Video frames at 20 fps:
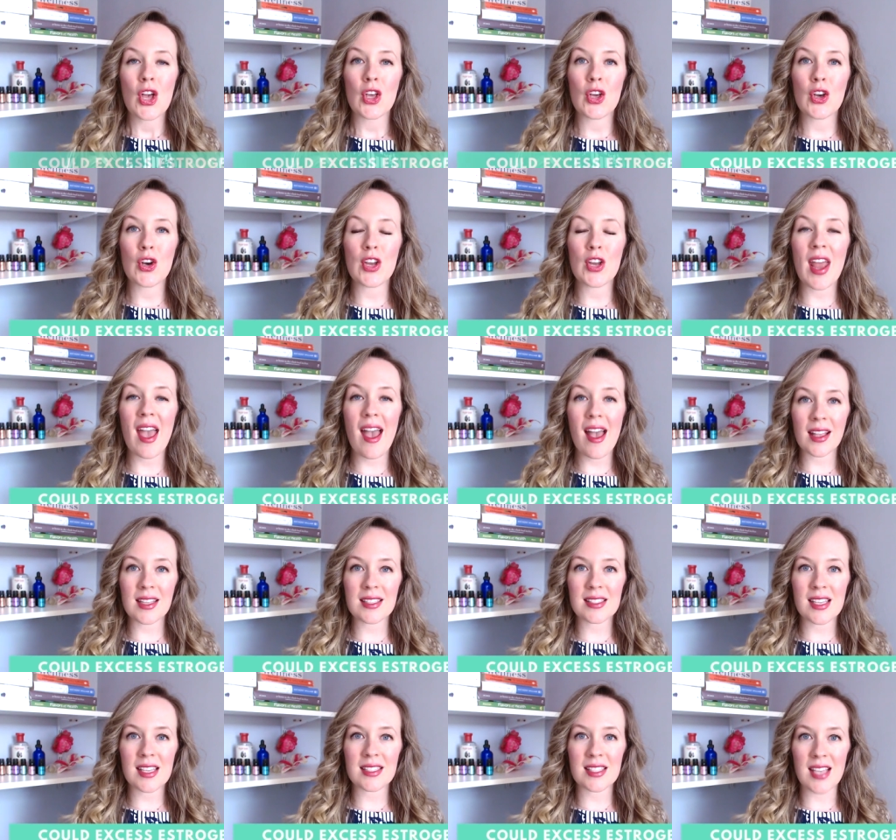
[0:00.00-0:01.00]
Could
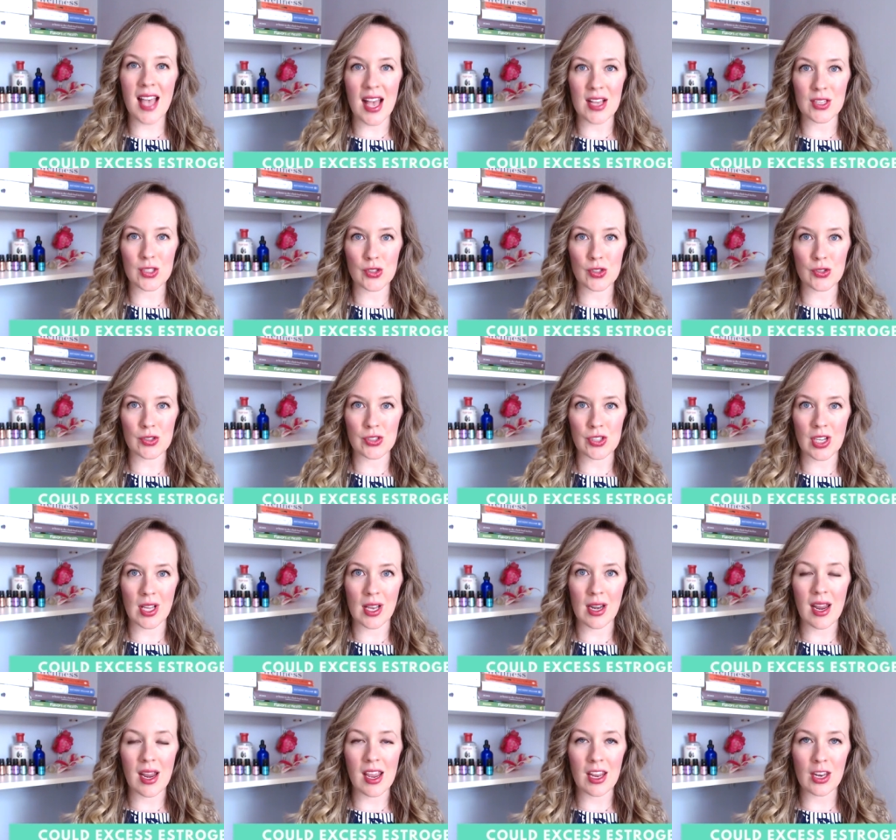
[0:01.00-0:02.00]
excess
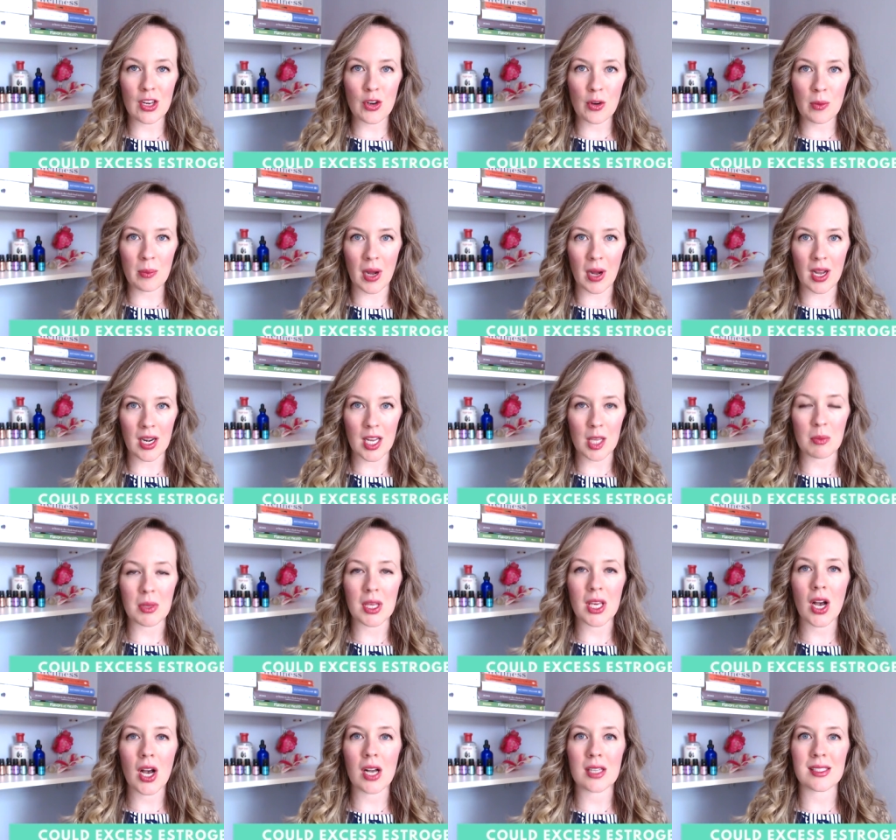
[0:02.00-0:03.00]
estrogen in your body be
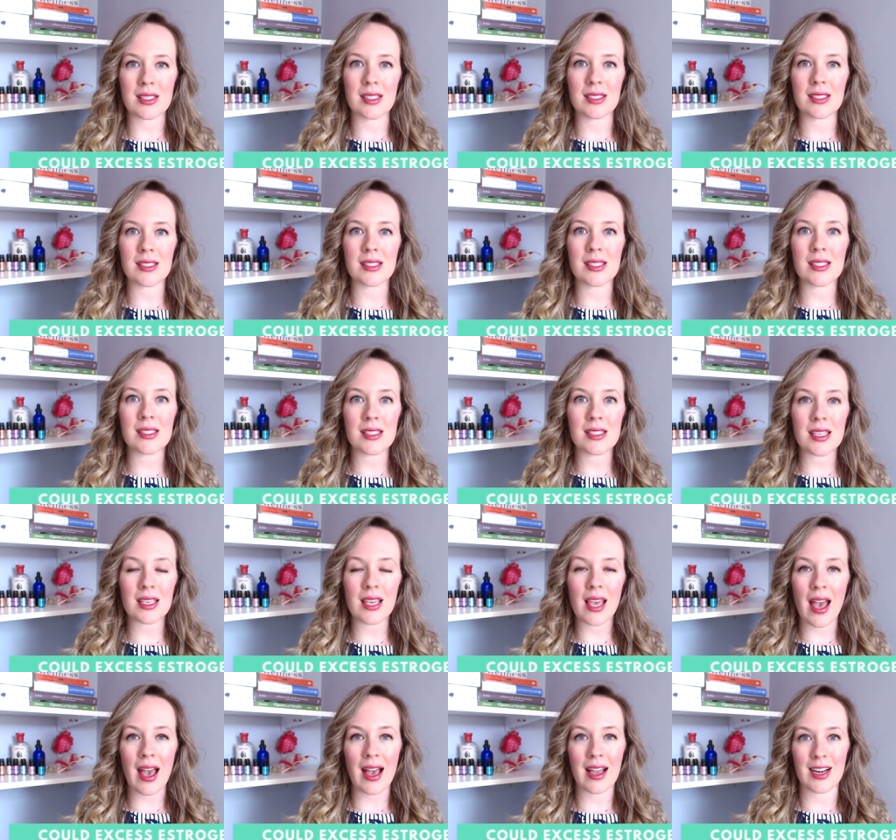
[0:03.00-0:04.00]
causing cystic
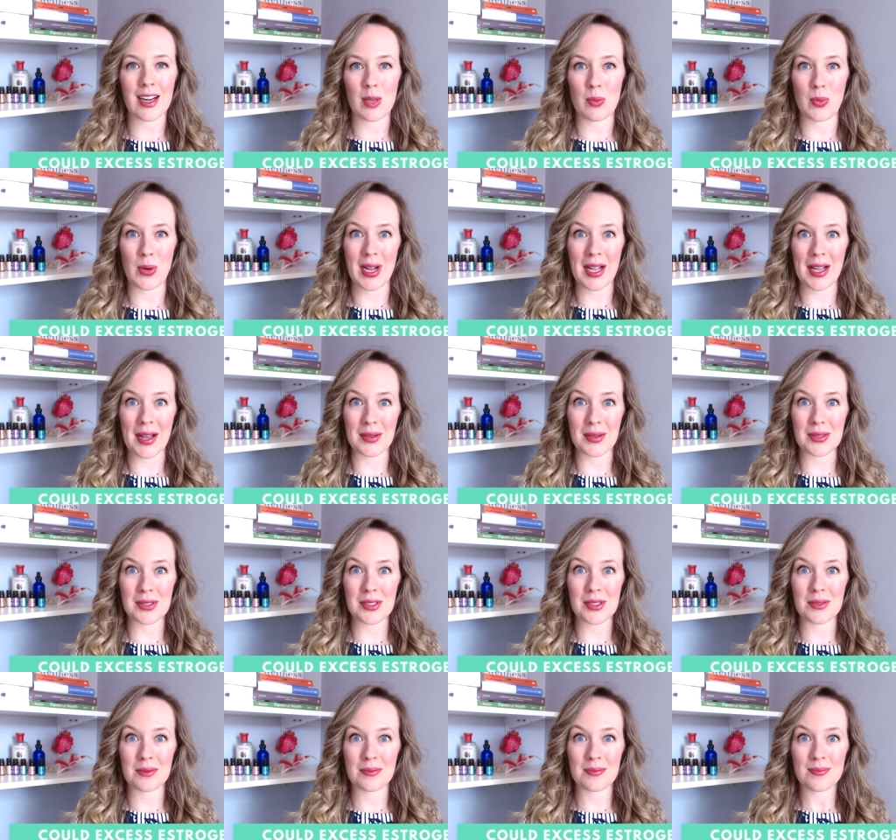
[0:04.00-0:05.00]
acne
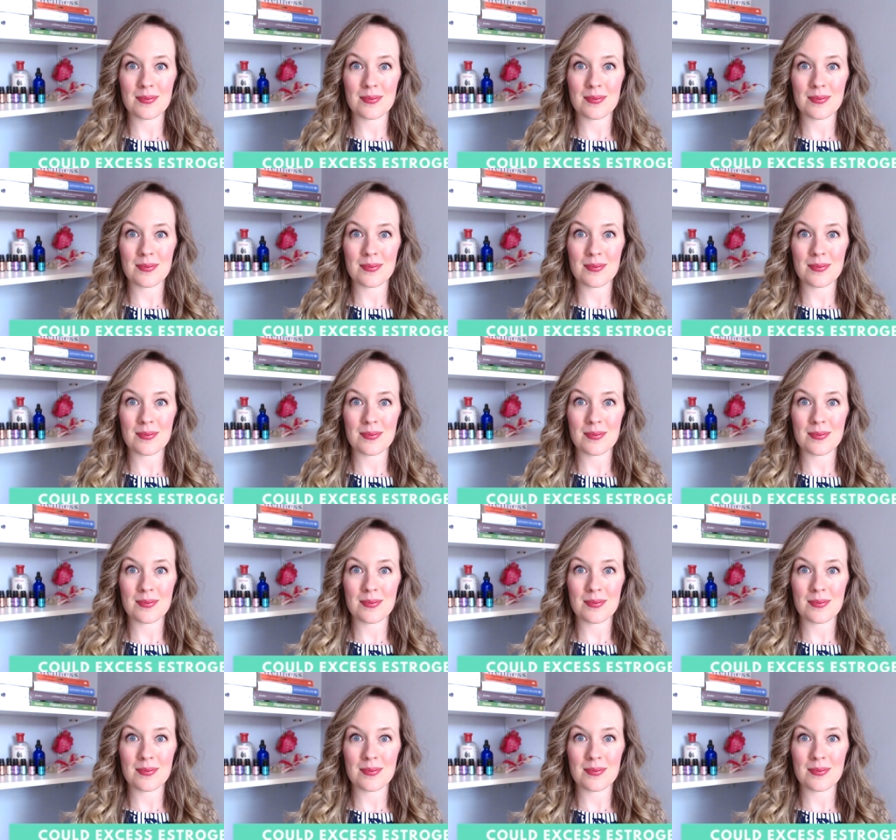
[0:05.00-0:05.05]
breakouts?